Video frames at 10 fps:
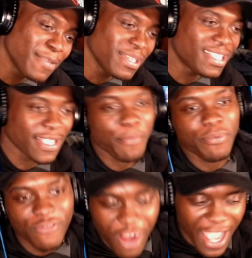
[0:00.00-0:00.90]
be
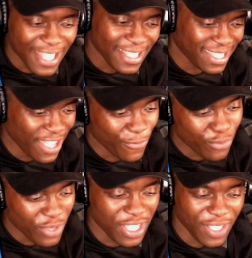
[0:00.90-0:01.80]
surprised if
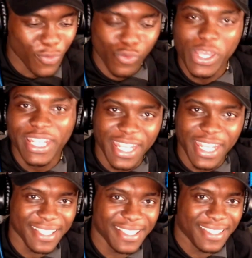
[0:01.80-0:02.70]
we win
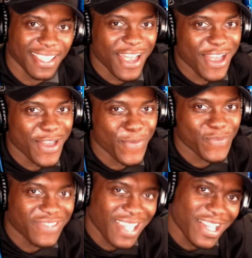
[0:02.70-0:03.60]
this. Um,
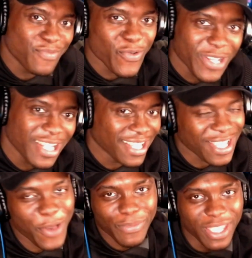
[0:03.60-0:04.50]
if Tamakoma win this,
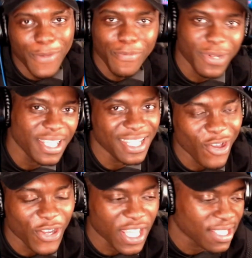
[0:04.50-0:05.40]
I'll be completely
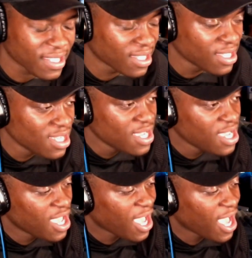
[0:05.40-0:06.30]
honest.
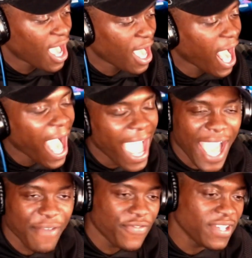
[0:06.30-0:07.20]
I
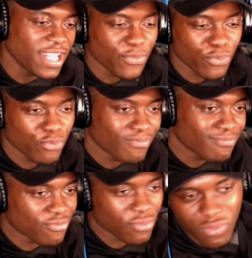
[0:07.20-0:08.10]
have a feeling
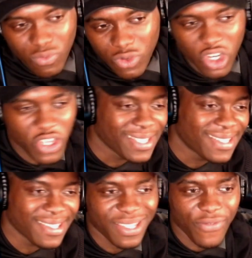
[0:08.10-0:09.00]
we're looking
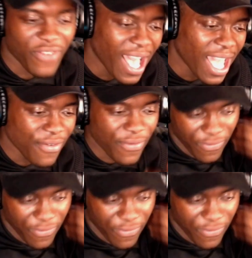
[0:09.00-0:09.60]
to survive,